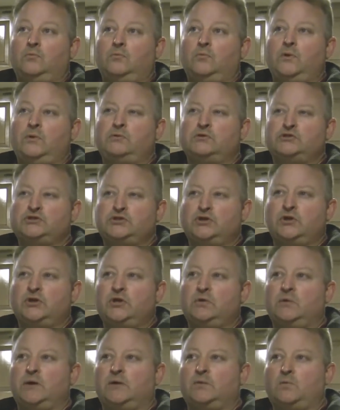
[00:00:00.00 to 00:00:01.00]
We will show
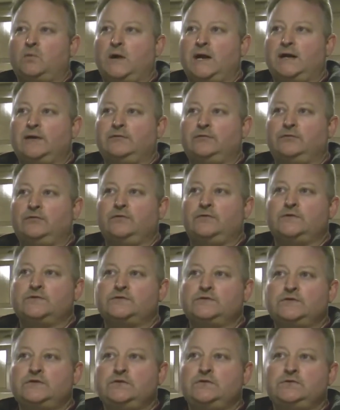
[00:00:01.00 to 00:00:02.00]
you on walkthrough.
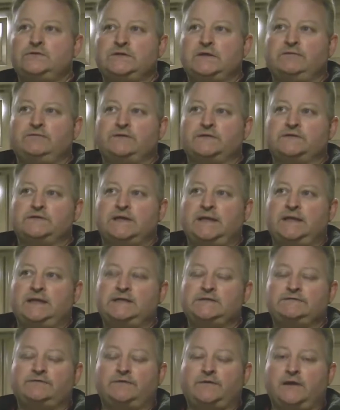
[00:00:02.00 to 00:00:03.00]
There's two different
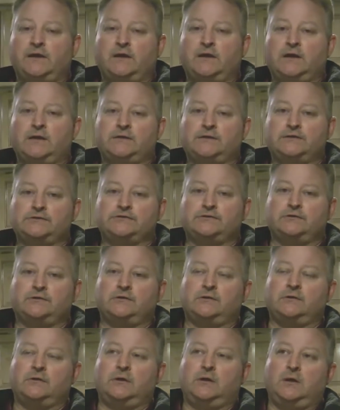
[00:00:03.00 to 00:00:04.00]
settings for the air
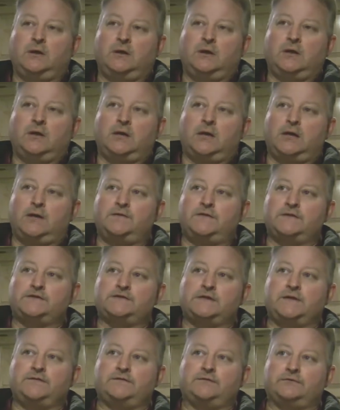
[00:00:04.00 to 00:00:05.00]
conditioner
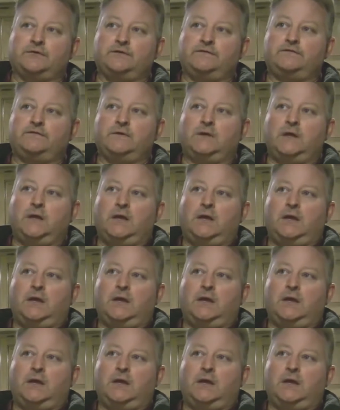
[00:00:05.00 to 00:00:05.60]
that's on the roof.